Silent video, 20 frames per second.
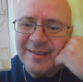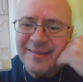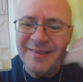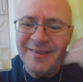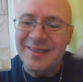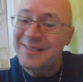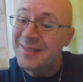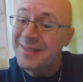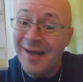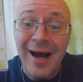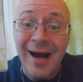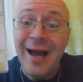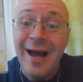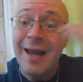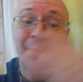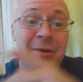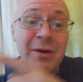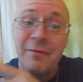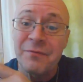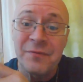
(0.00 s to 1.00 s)
The
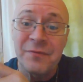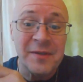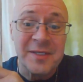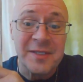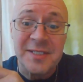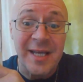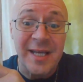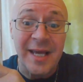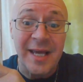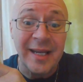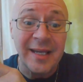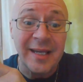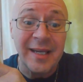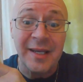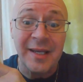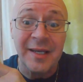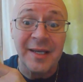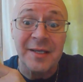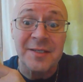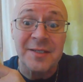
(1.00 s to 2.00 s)
time of this setting
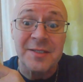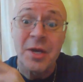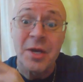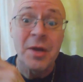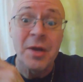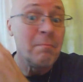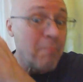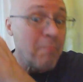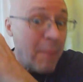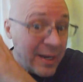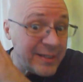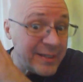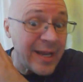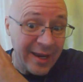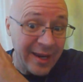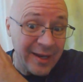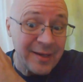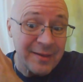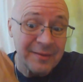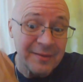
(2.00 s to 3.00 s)
is
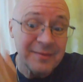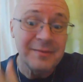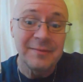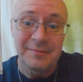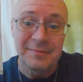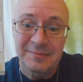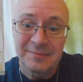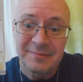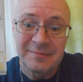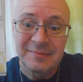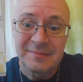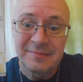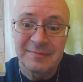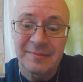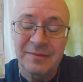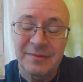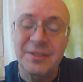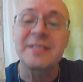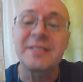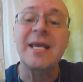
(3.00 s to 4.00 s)
Monday.
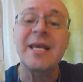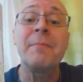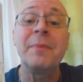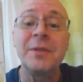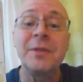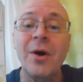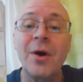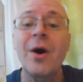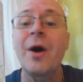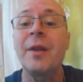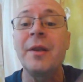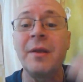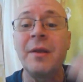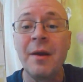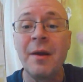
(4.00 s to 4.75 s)
This happened on